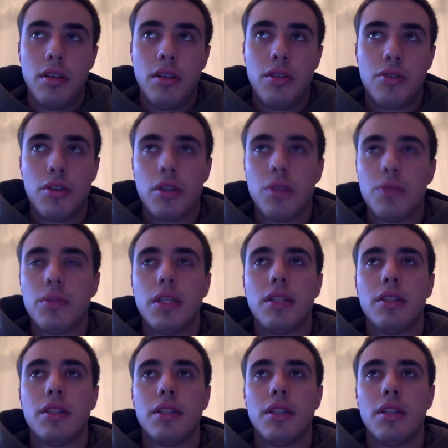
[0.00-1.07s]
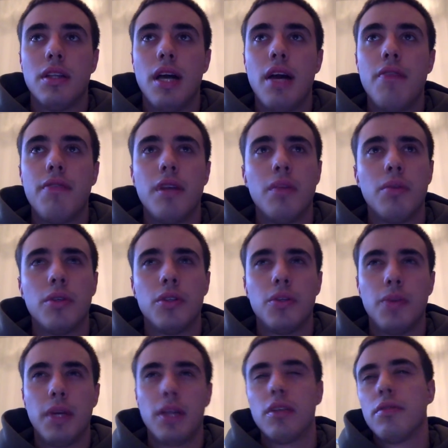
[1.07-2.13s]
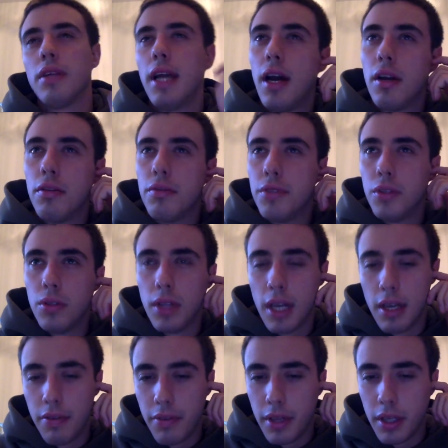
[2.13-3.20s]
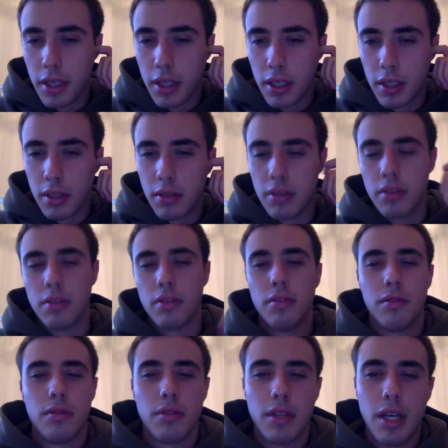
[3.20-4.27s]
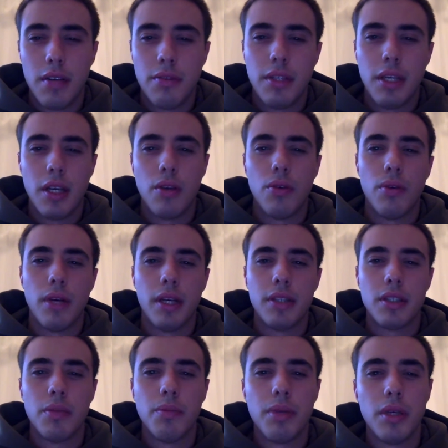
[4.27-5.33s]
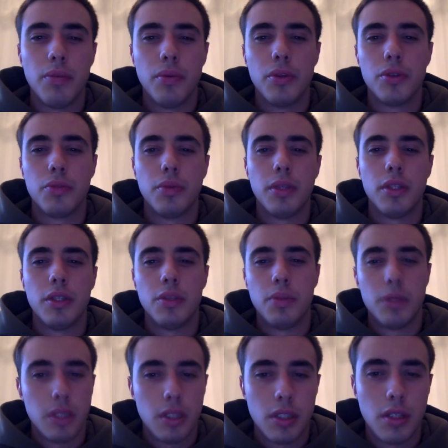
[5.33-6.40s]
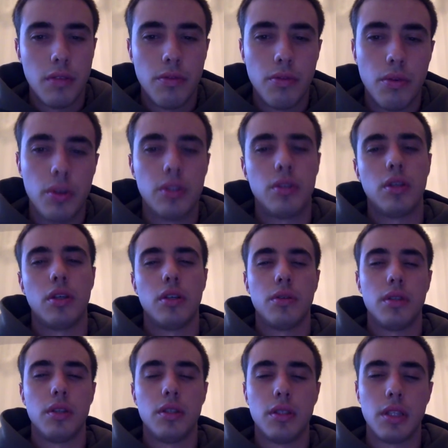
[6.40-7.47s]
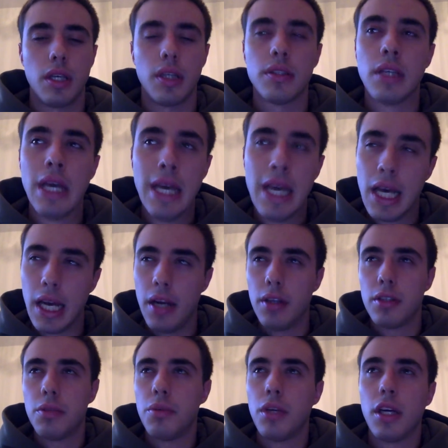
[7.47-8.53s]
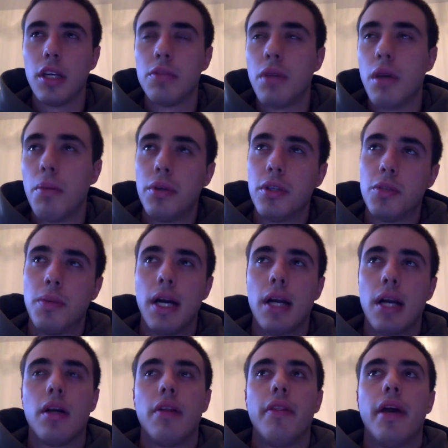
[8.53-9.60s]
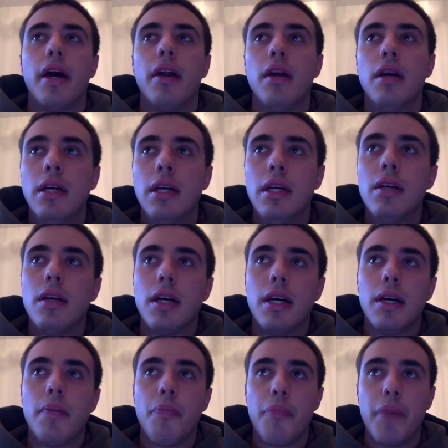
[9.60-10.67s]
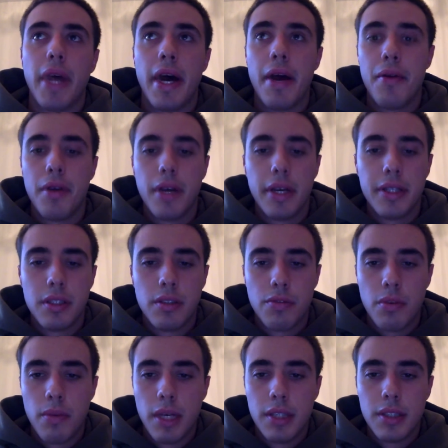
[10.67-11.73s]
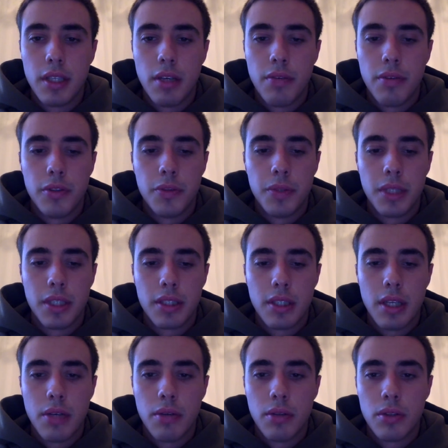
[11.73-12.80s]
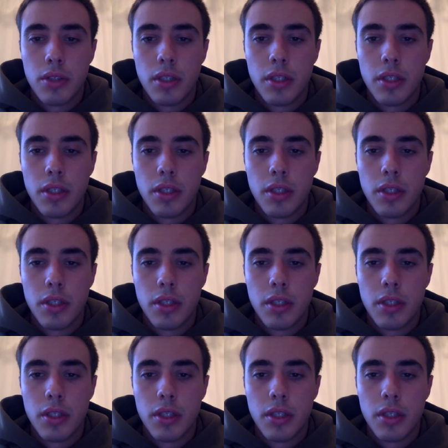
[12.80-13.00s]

circumstances and life and perspective and how to view life that can kind of take away some people's predisposition for struggling with these things. And I know some of you guys might push back on that, but I realized that for myself, it was because I was